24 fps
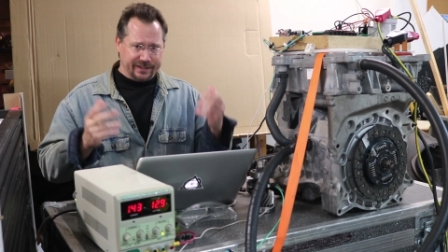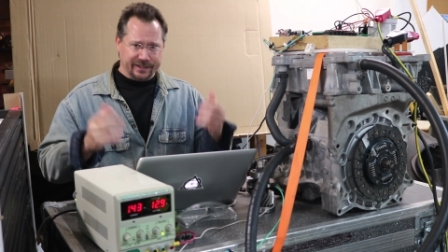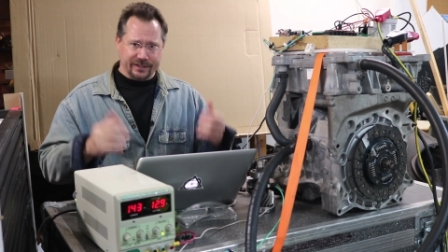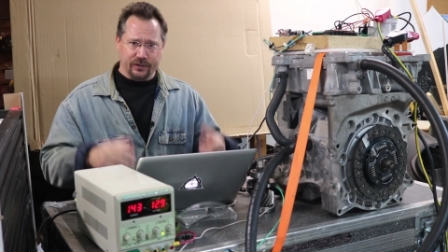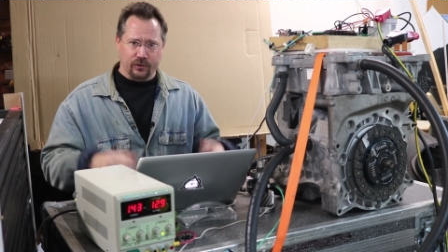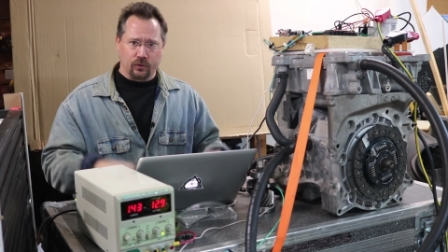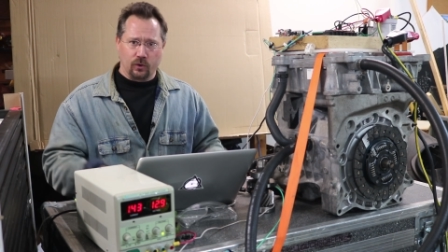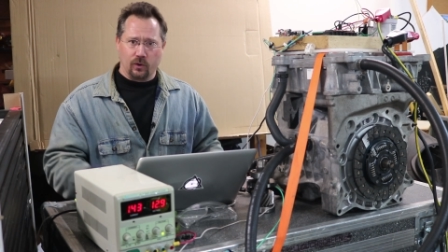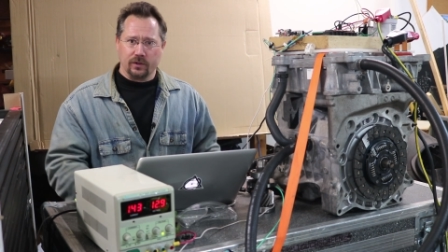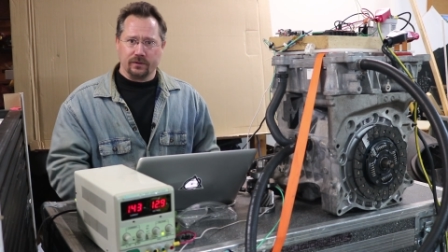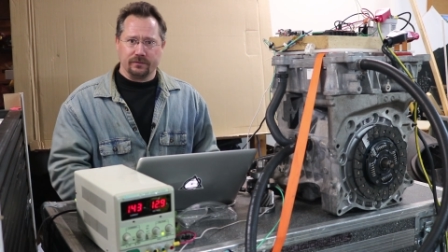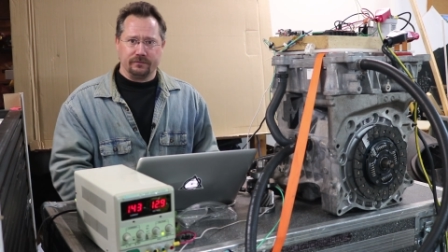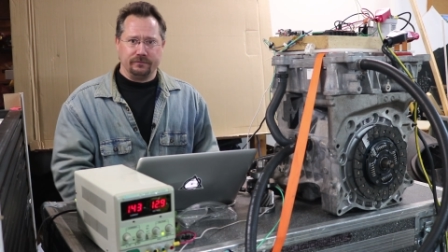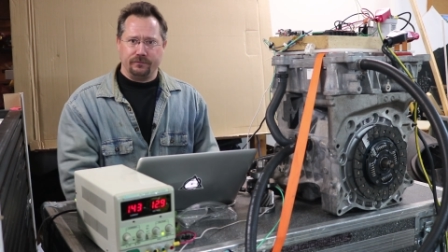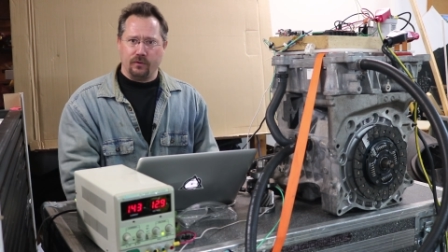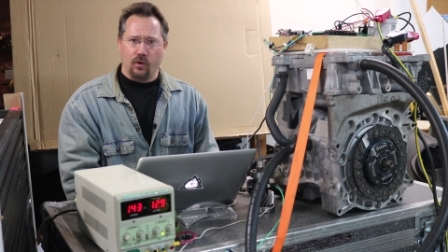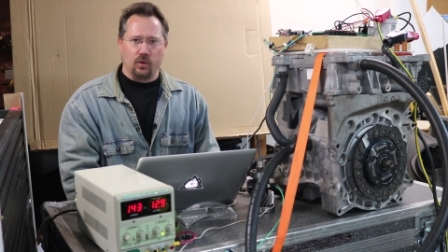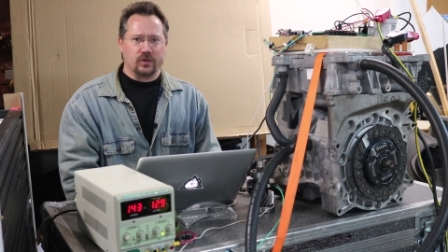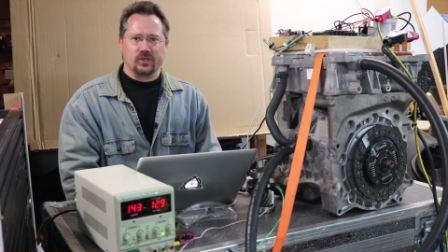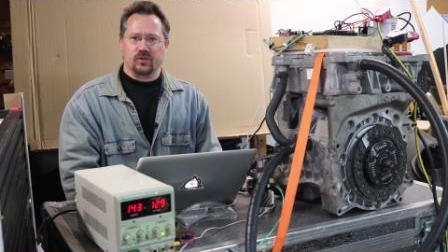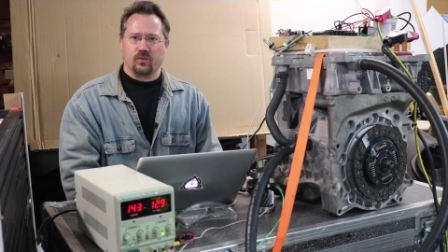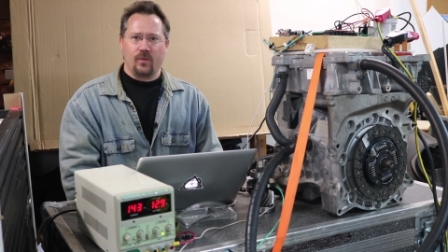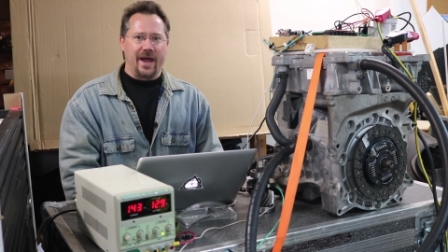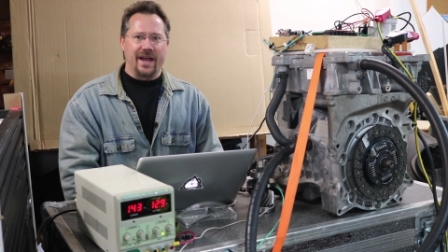your old
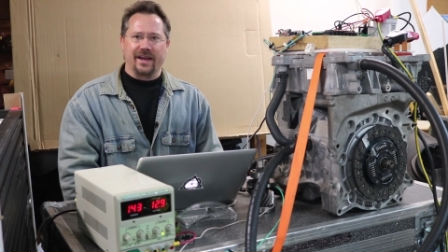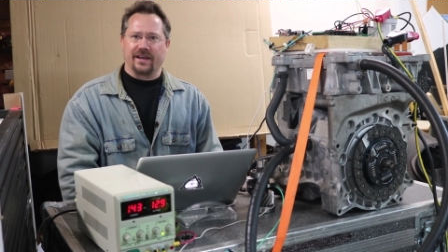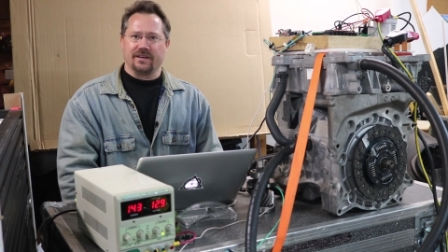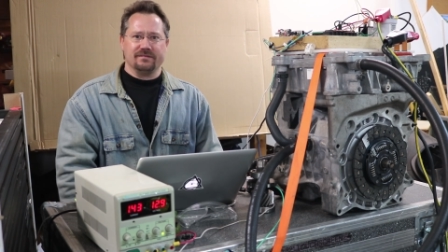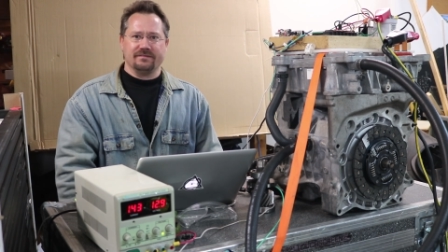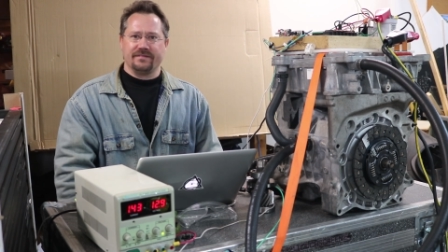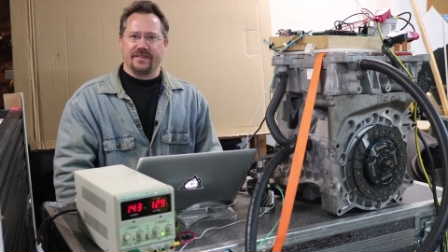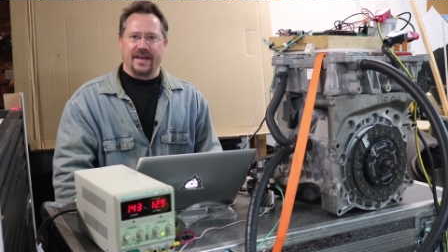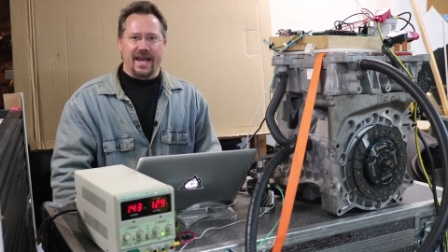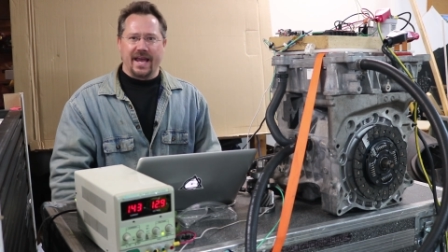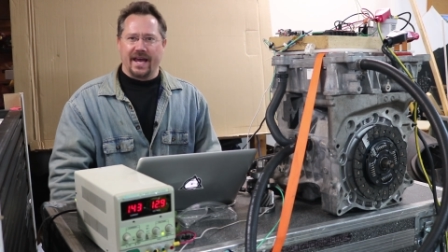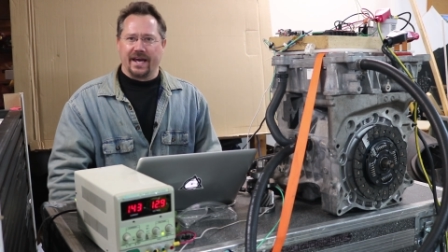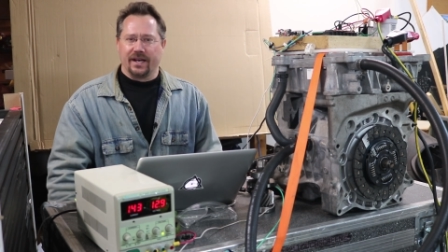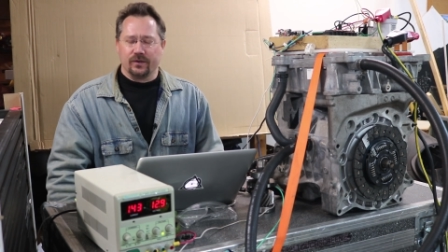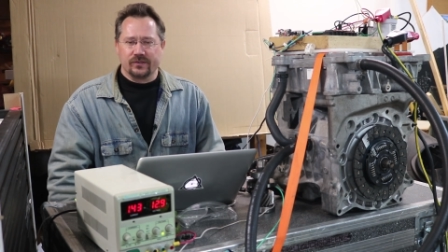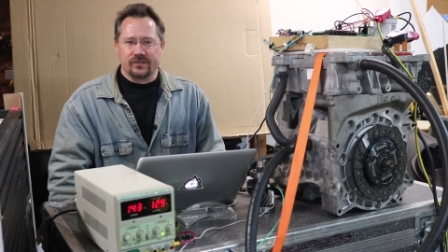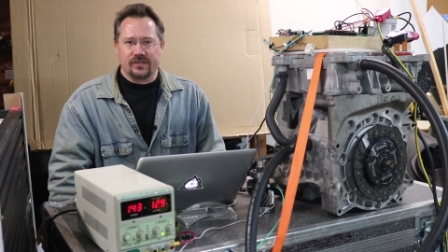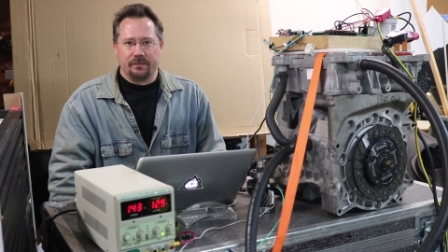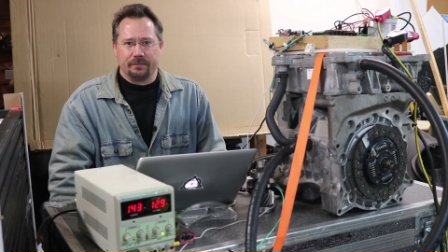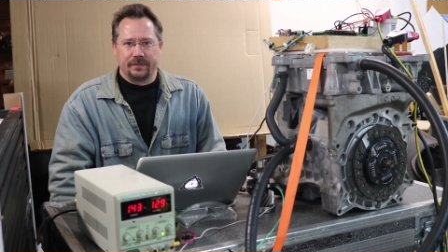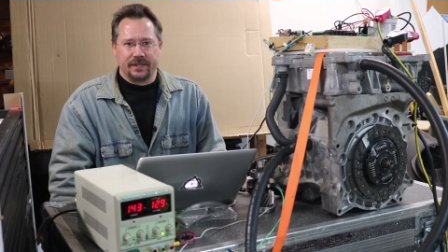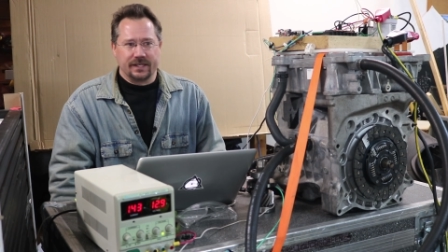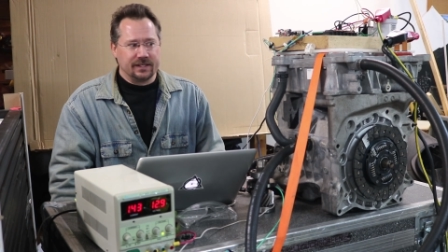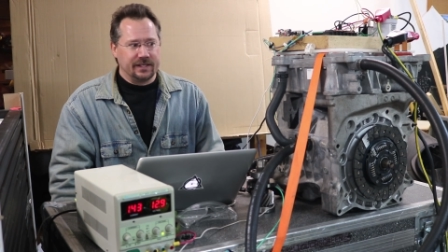Volkswagen van or
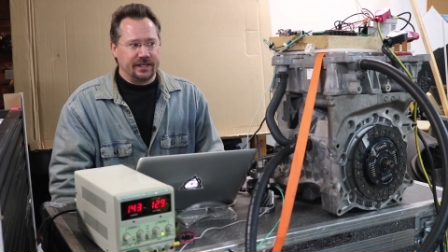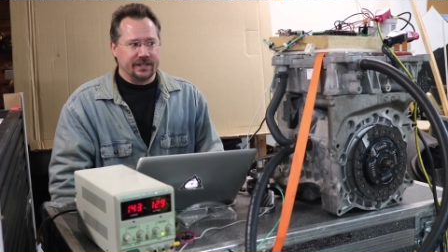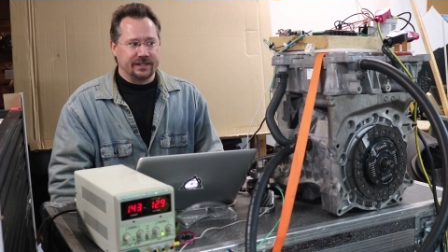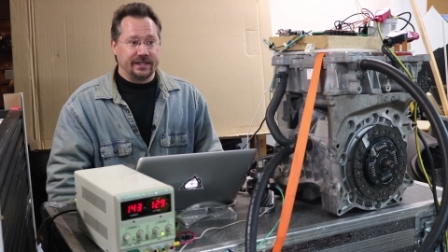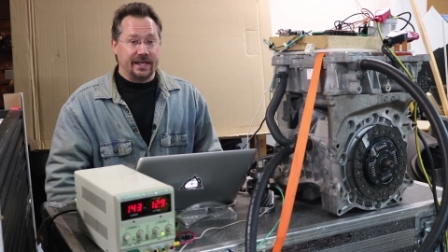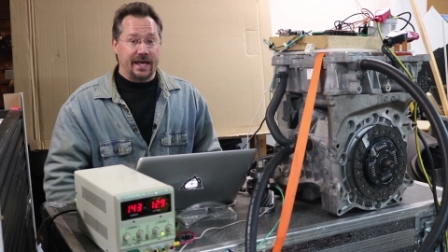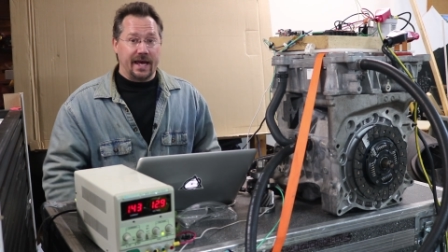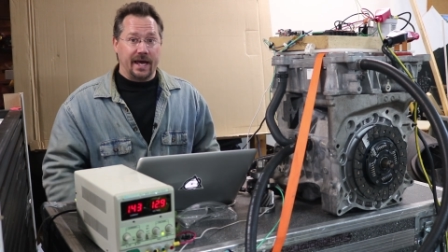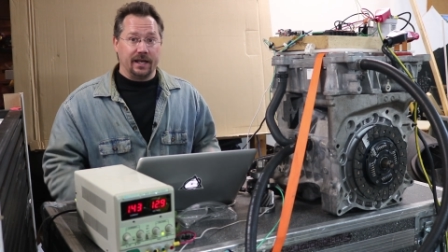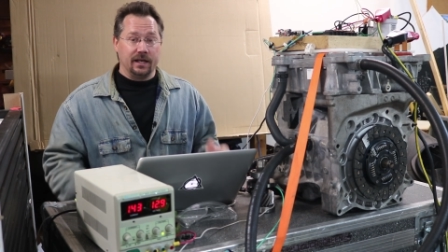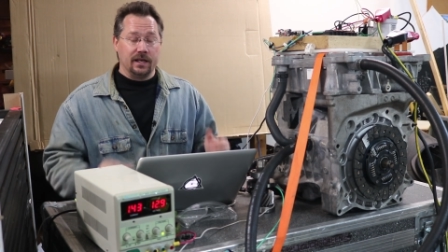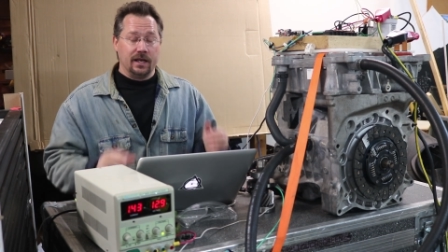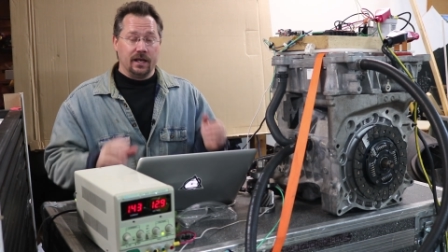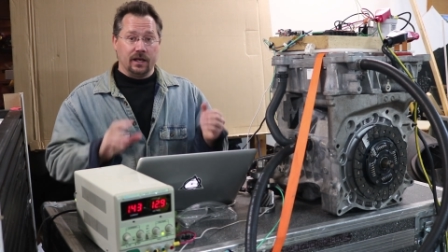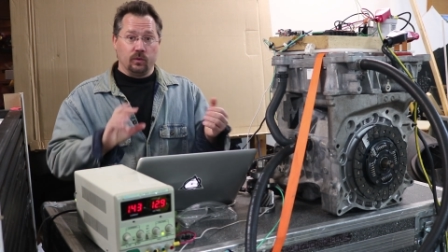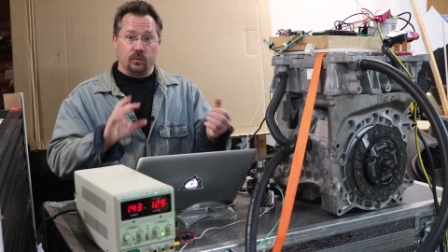something like that,